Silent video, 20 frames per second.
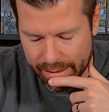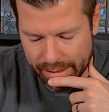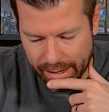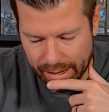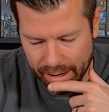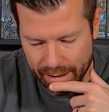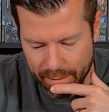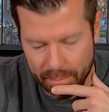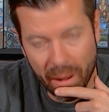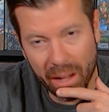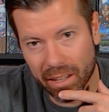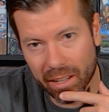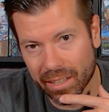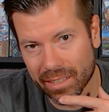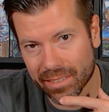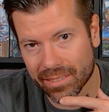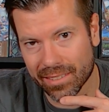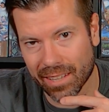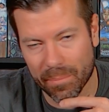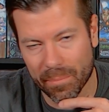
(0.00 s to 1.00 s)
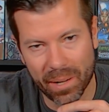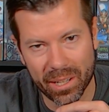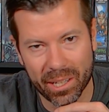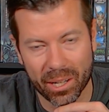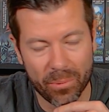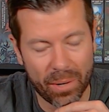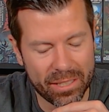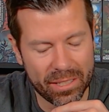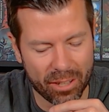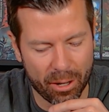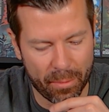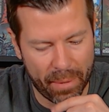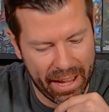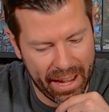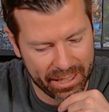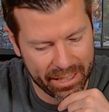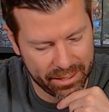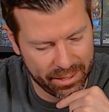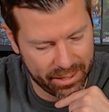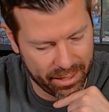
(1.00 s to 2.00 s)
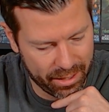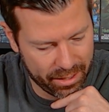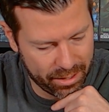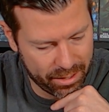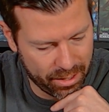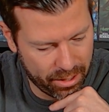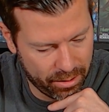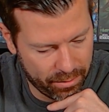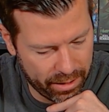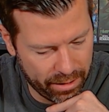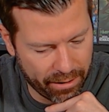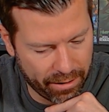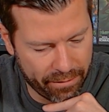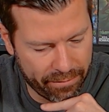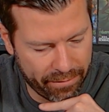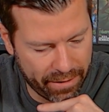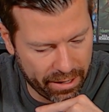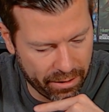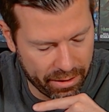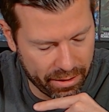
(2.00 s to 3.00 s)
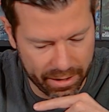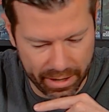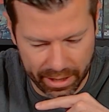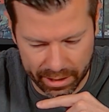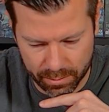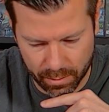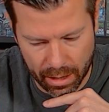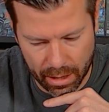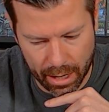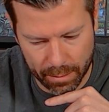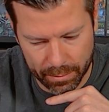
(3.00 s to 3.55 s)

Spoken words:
I'm not gonna waste all my actions on this though. If I fail the next one,